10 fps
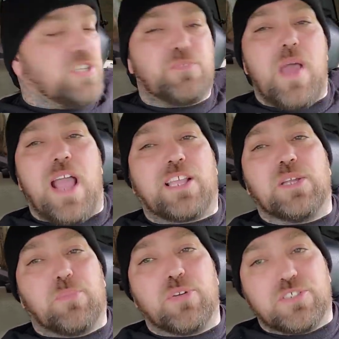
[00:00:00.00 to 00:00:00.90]
he's back
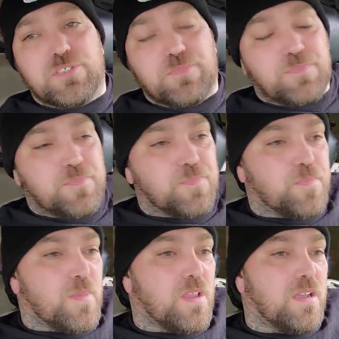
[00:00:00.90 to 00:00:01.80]
in prison.
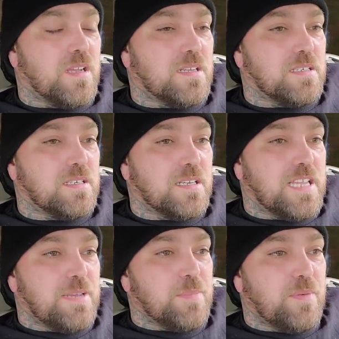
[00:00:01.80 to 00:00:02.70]

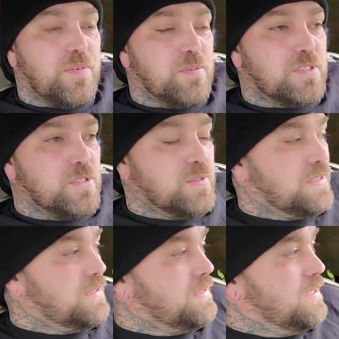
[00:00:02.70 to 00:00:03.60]
I can't remember if he was doing